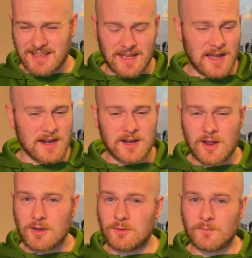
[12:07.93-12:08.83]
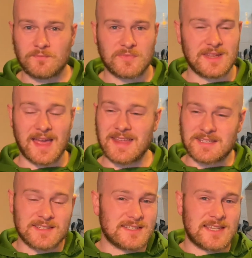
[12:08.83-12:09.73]
I don't know. It
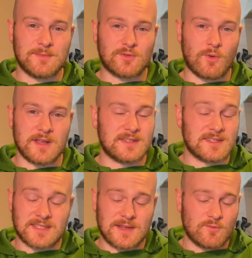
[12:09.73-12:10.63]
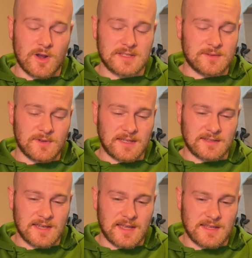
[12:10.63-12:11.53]
doesn't seem right. It doesn't seem right to me.
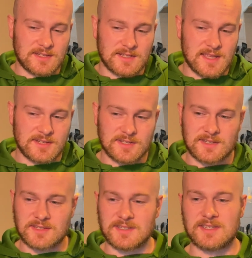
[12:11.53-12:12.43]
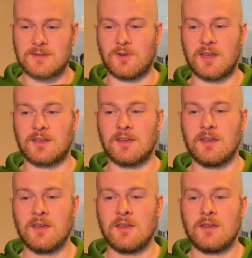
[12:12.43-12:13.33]
It just doesn't seem like
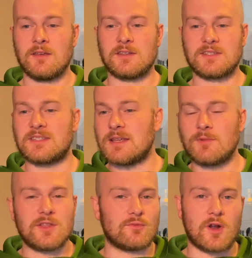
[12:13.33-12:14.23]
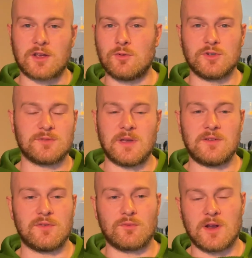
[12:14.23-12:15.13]
the right calls are
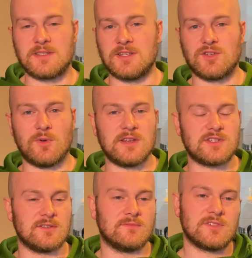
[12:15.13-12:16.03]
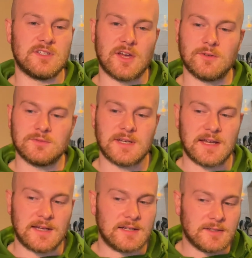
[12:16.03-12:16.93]
made for the right situation. You
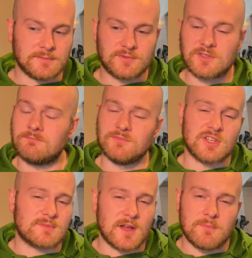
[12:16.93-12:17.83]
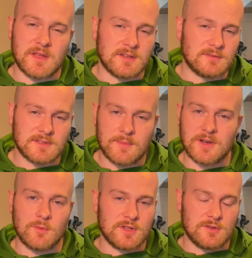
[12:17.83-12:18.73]
know, just my opinion. Let me
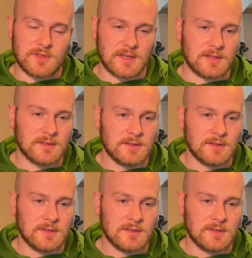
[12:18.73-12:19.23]
know what you think.